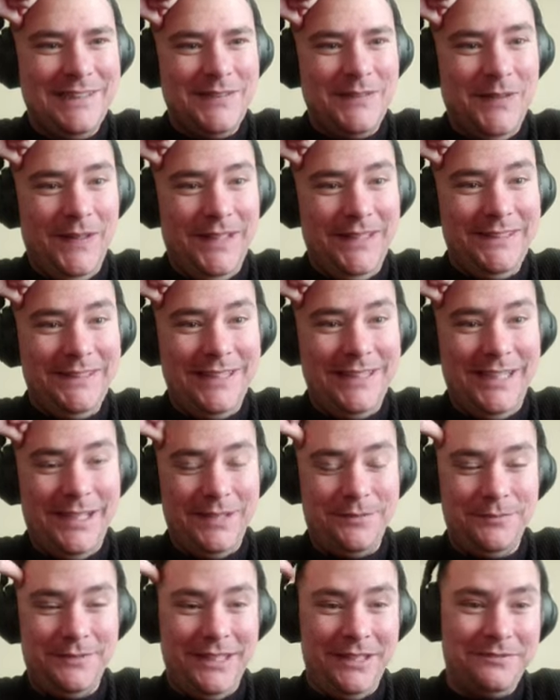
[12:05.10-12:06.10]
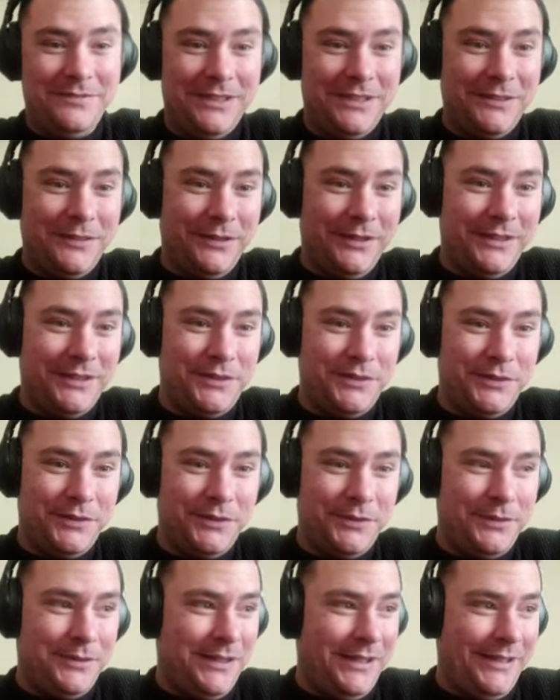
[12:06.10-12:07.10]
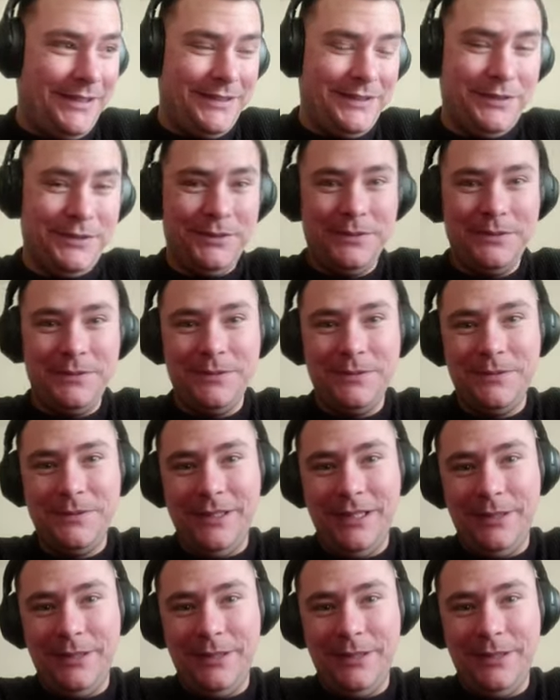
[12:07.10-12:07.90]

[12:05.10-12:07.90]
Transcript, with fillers: Well, I'm definitely going to do like two